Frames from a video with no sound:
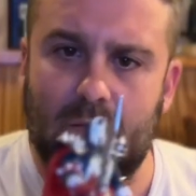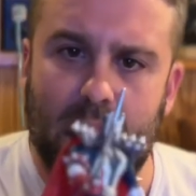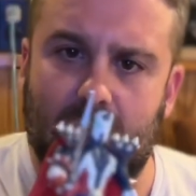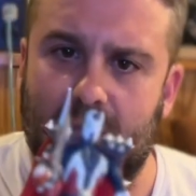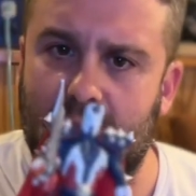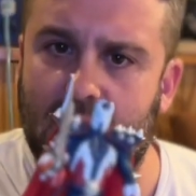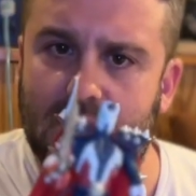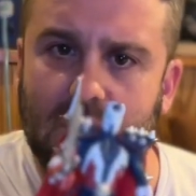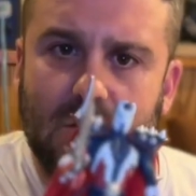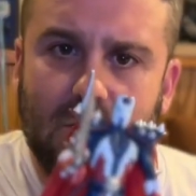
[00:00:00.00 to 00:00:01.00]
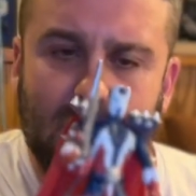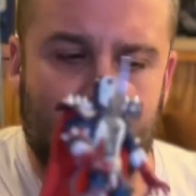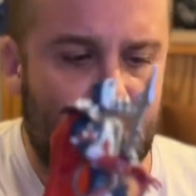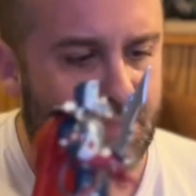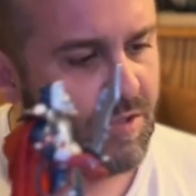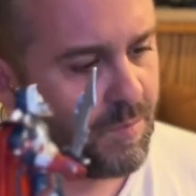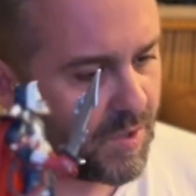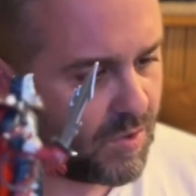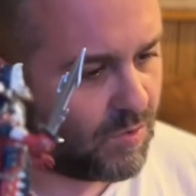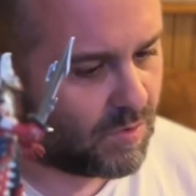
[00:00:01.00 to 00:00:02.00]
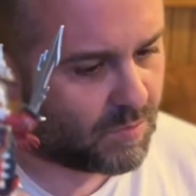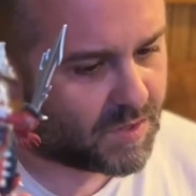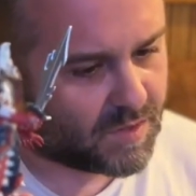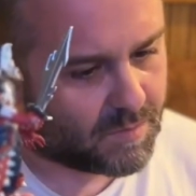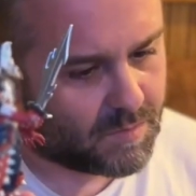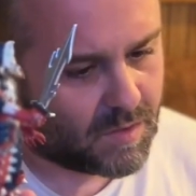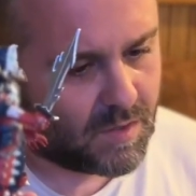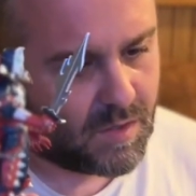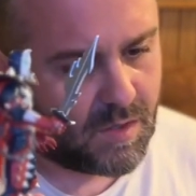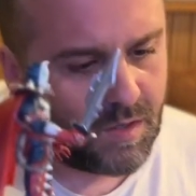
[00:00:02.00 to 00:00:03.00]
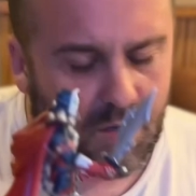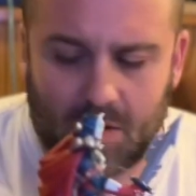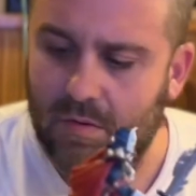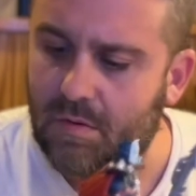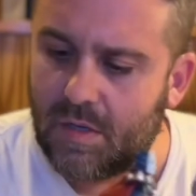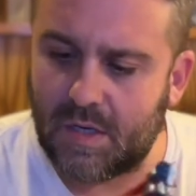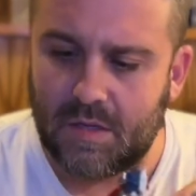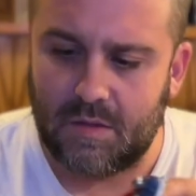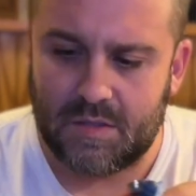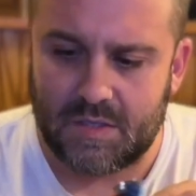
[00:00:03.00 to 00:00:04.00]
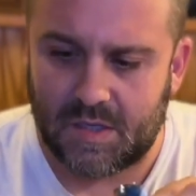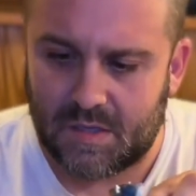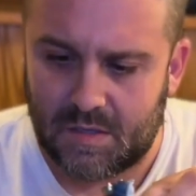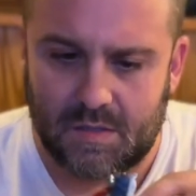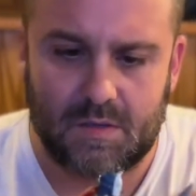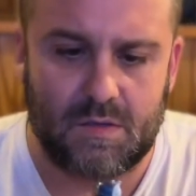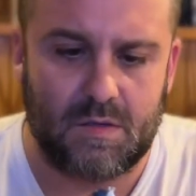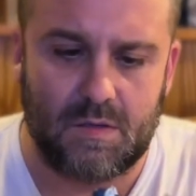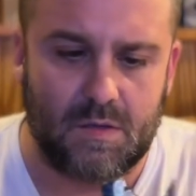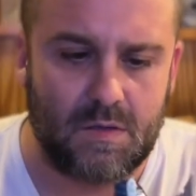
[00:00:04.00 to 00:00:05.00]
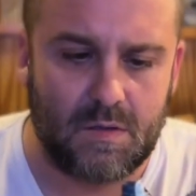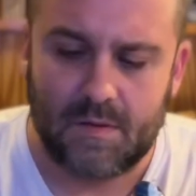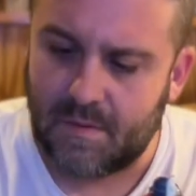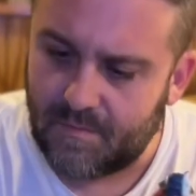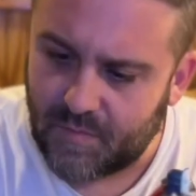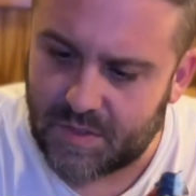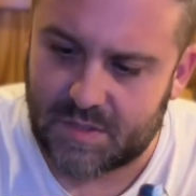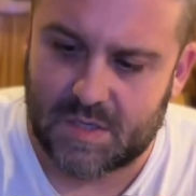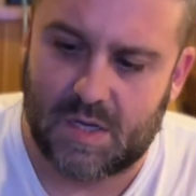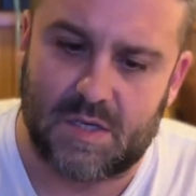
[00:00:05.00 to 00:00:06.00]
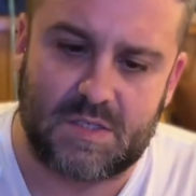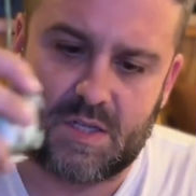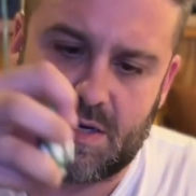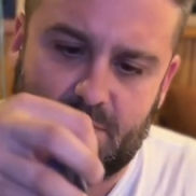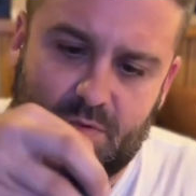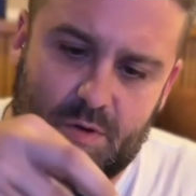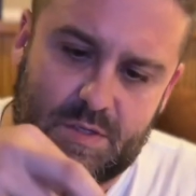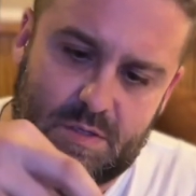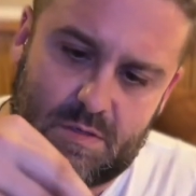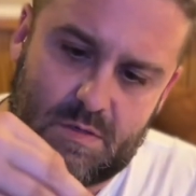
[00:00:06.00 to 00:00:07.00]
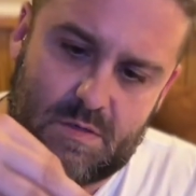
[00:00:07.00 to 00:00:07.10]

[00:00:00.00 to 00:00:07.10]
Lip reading: but he does look super cool with them. Oh, and it looks like this is kind of set up for it to